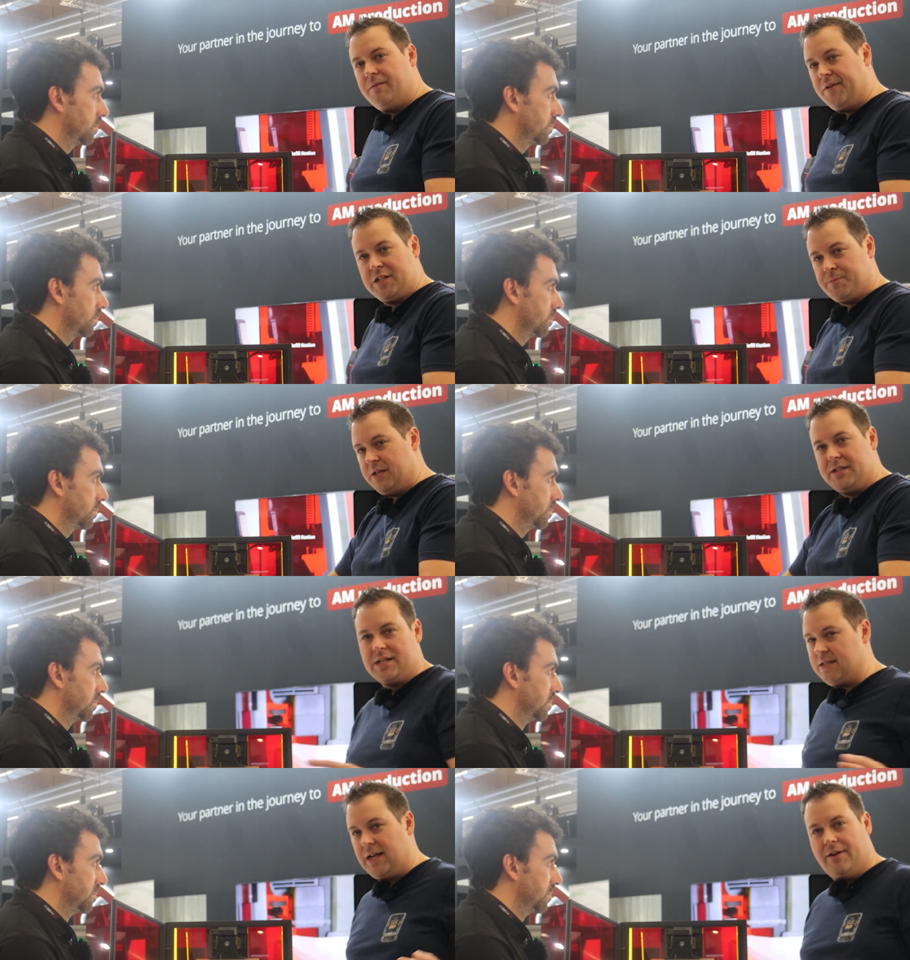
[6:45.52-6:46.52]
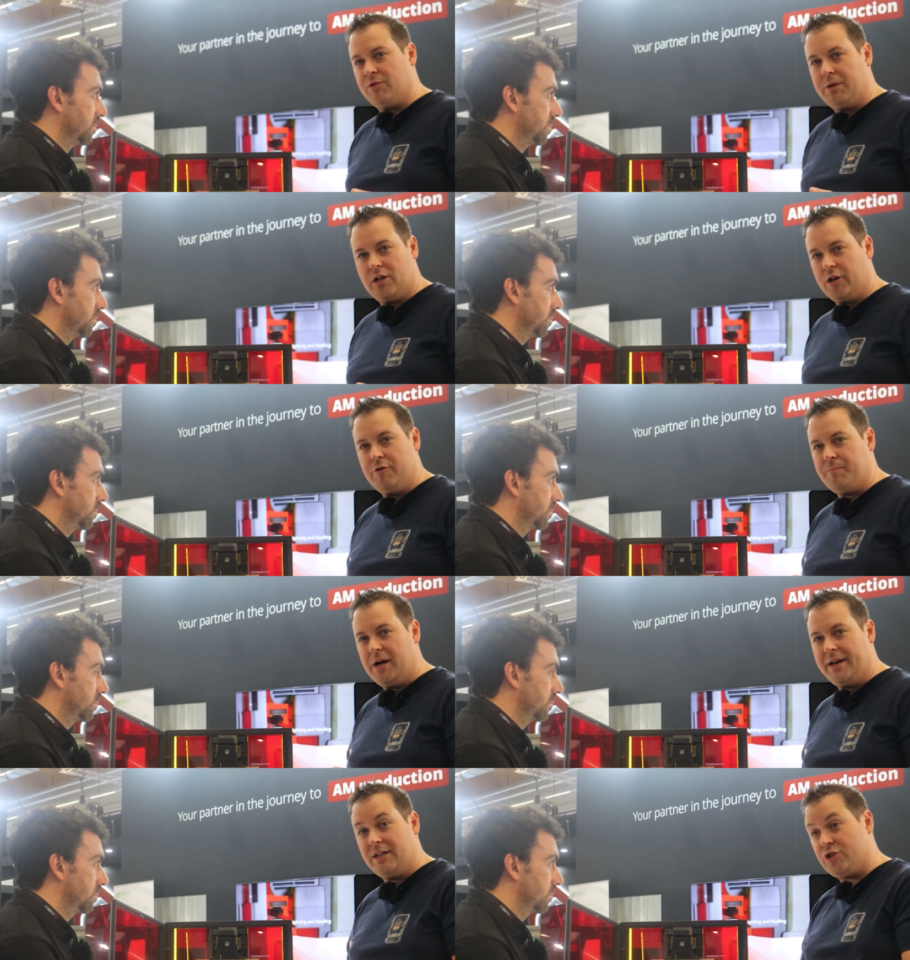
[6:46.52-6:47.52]
Speaker 1: on investment doesn't have to include
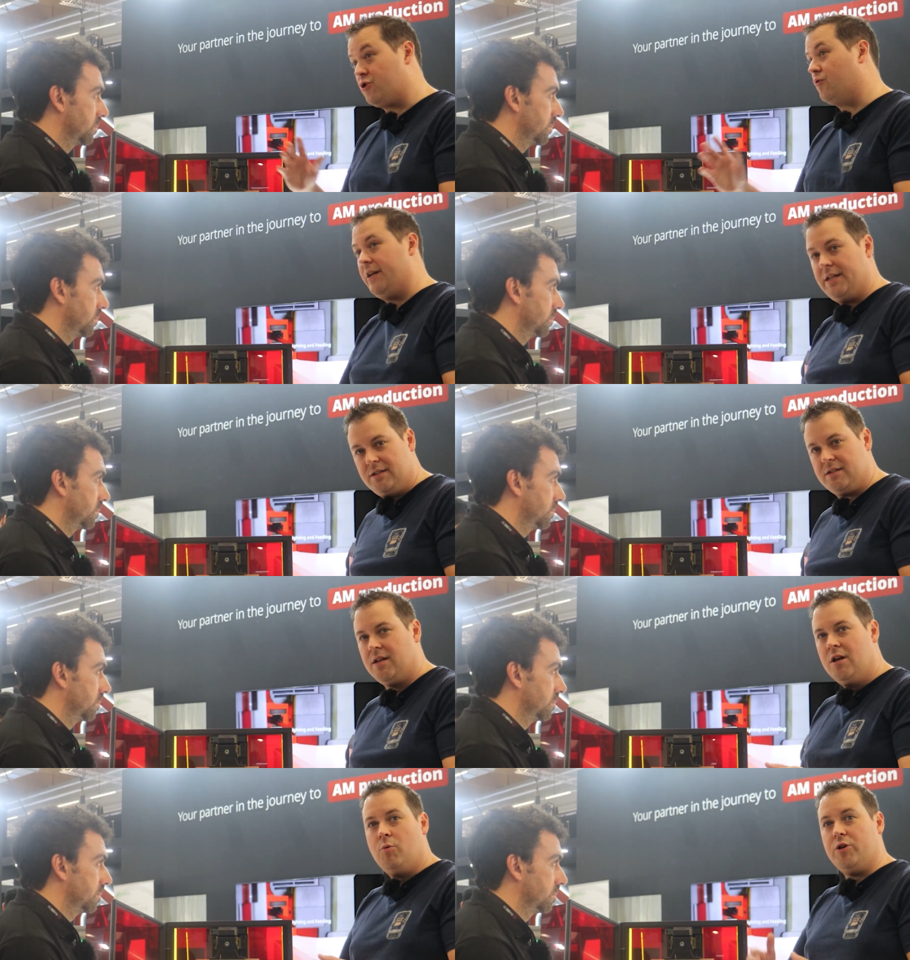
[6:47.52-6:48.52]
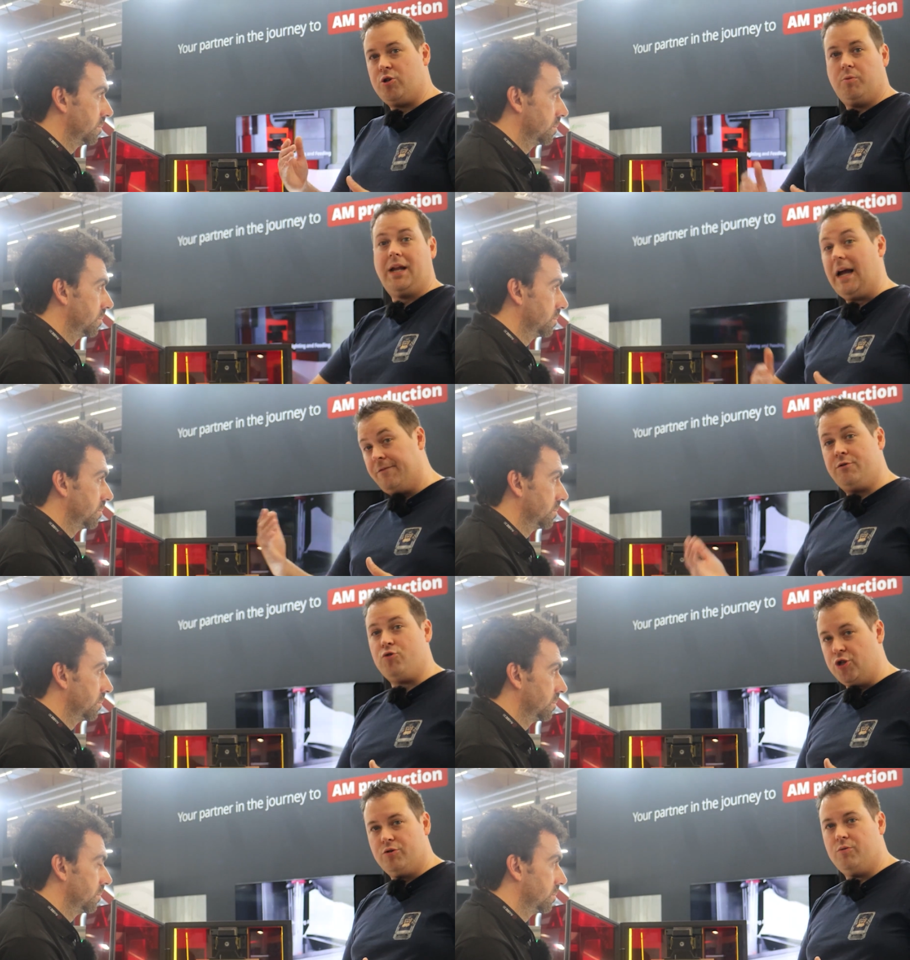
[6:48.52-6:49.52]
buying screens, which you will have
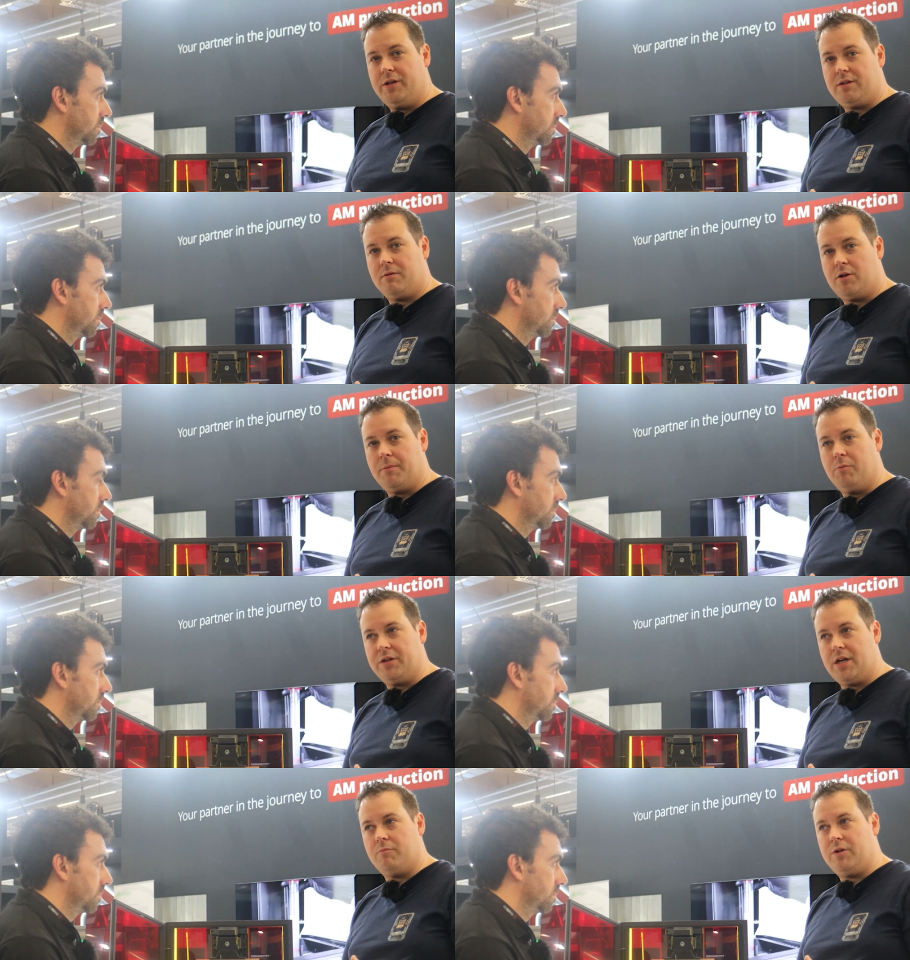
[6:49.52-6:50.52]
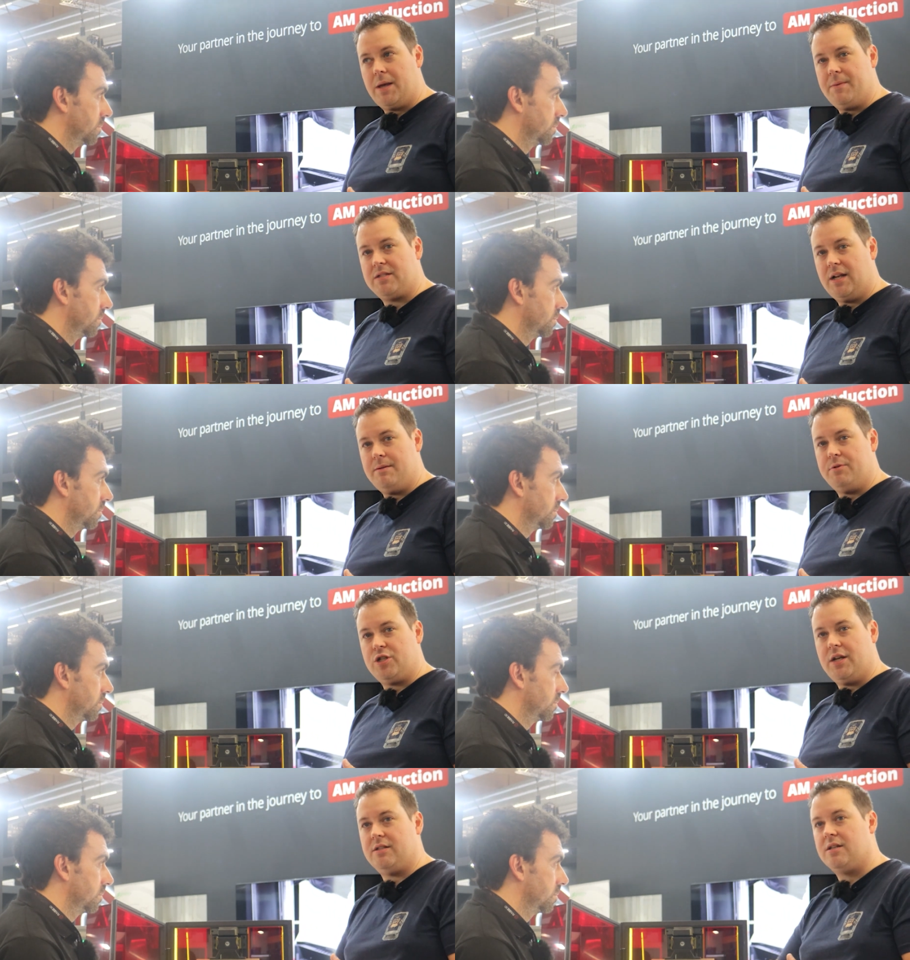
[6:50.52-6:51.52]
to do with come up with other, with M S L A
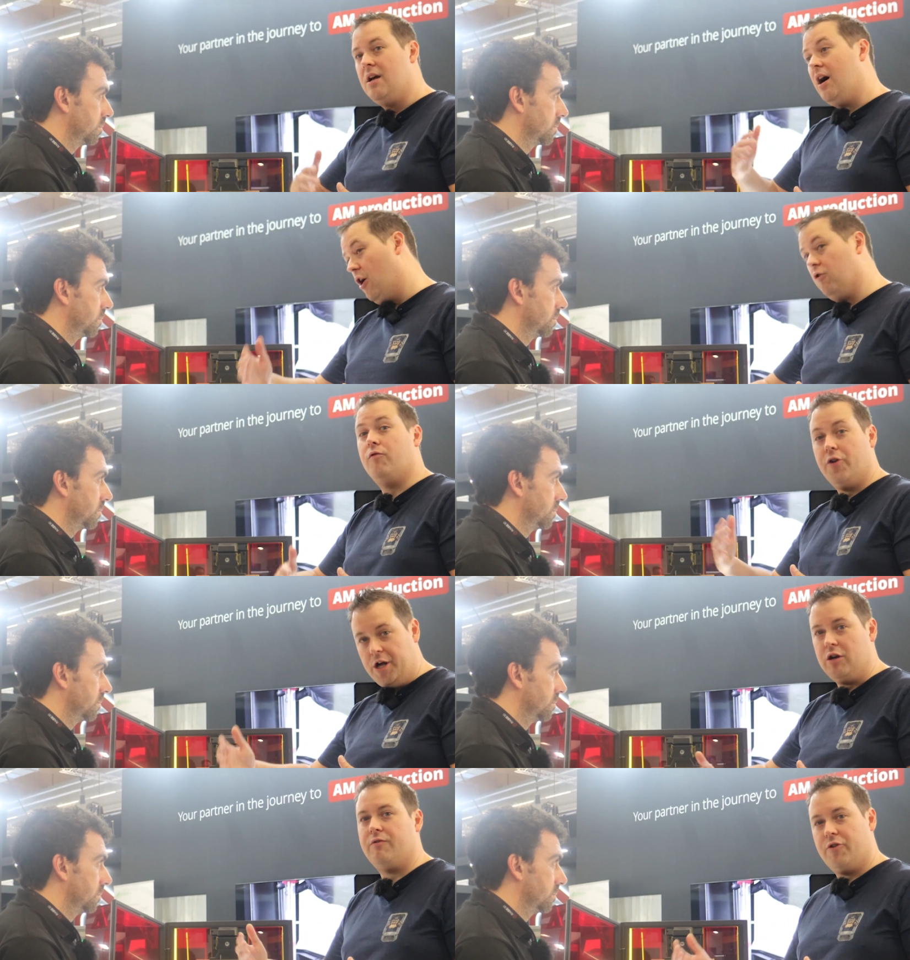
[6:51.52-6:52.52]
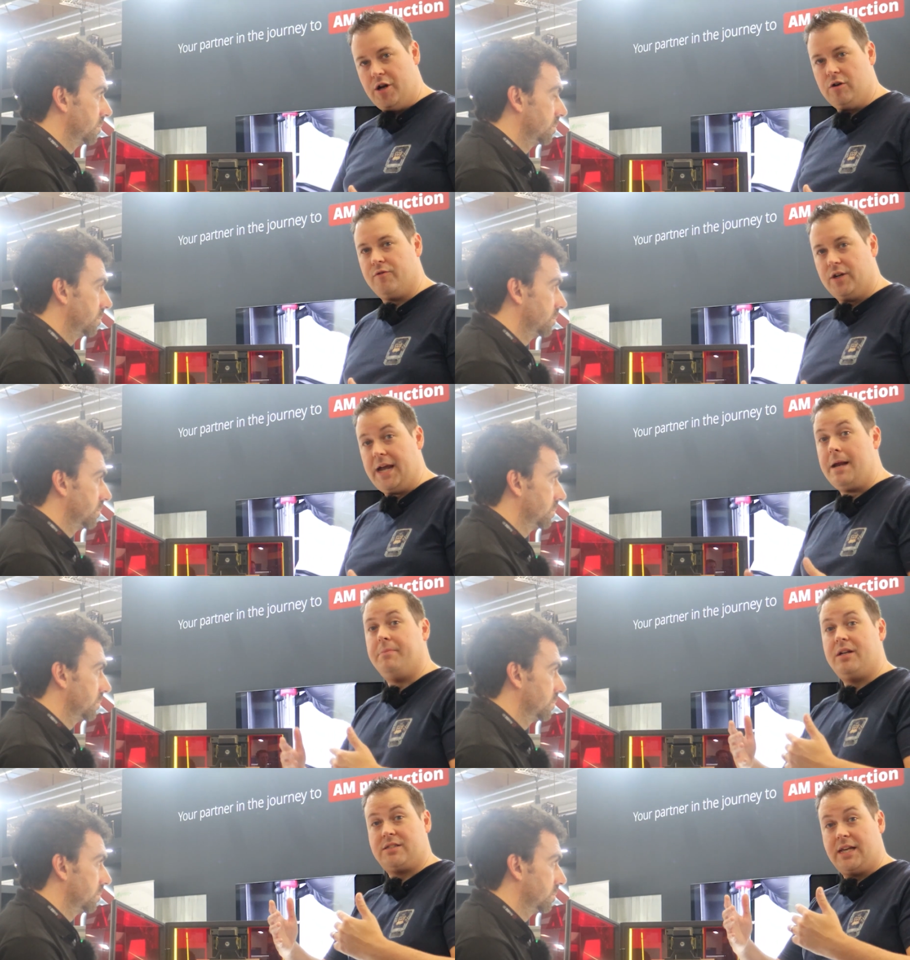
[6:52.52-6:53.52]
machines over and over and over
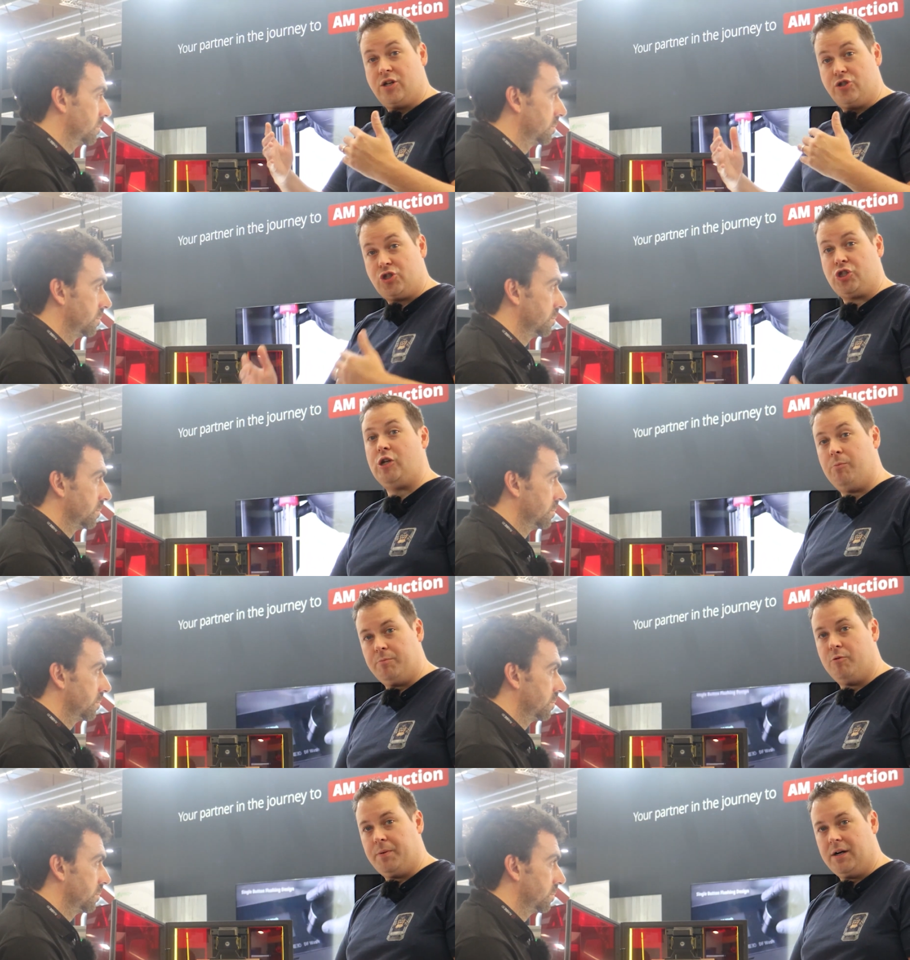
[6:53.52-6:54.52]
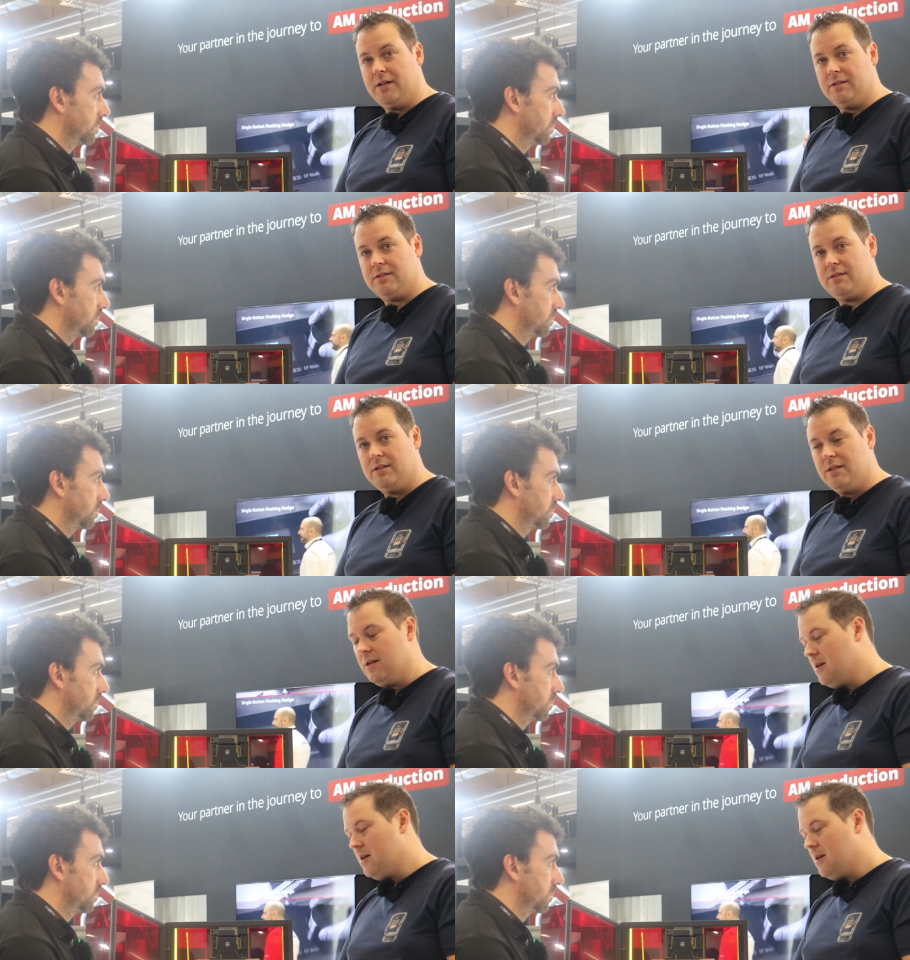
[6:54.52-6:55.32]
again because they're consumable parts.